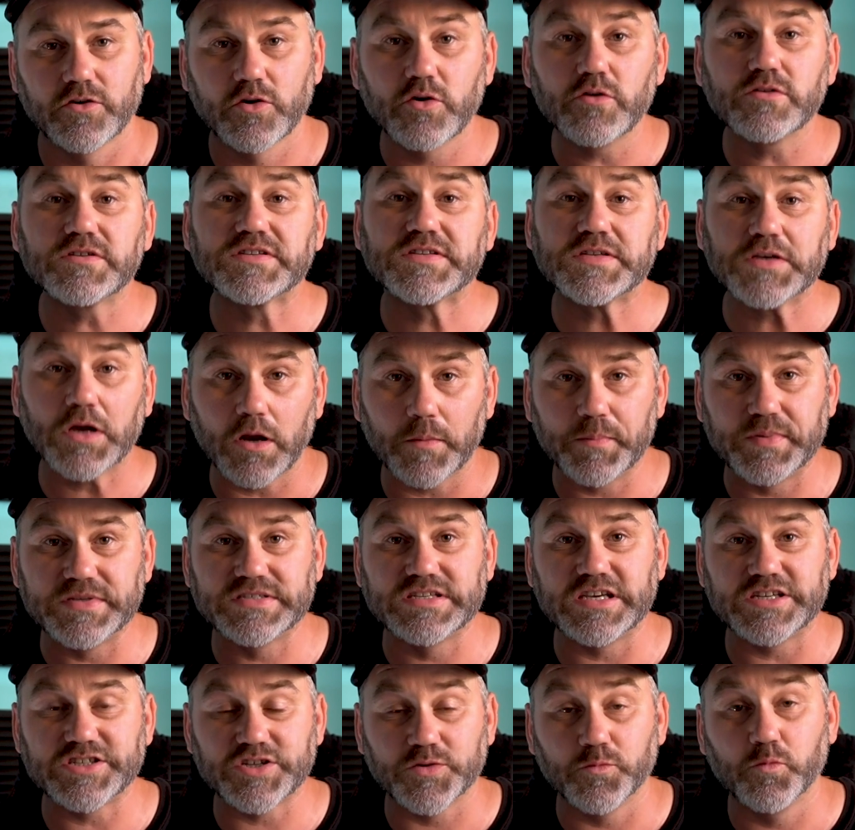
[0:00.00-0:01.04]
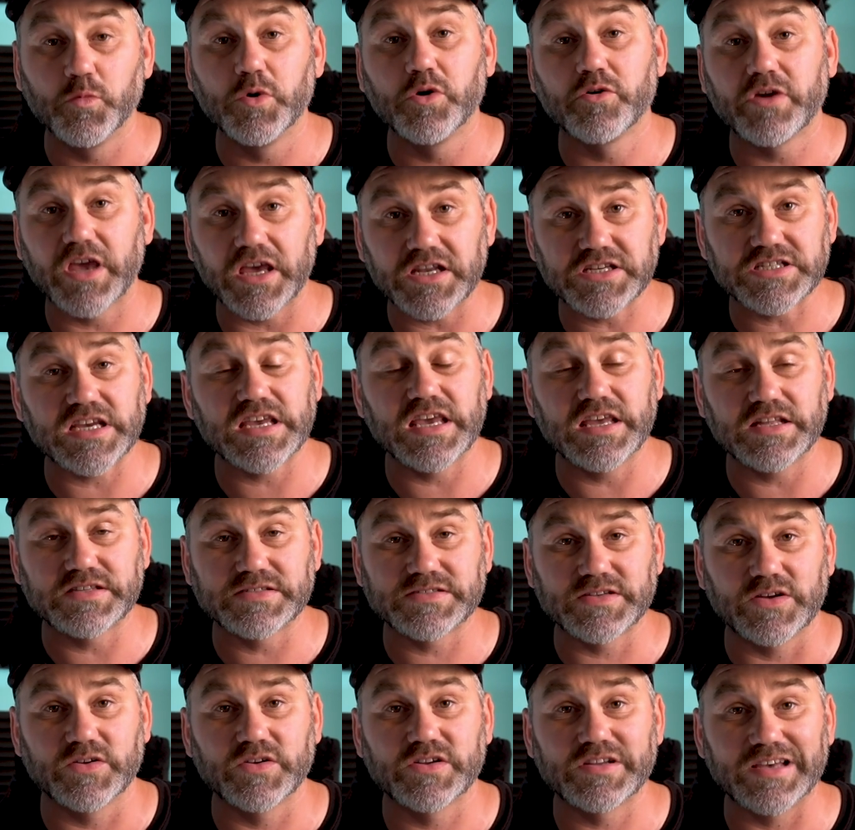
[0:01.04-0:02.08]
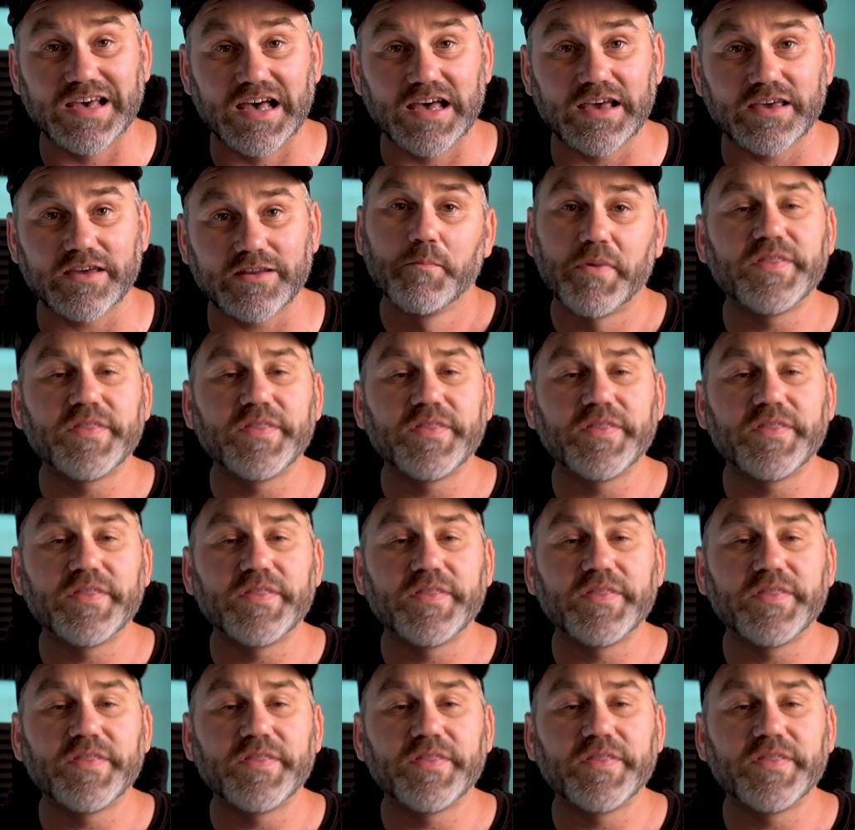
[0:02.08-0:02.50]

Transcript: Good solid position will get you hits on target.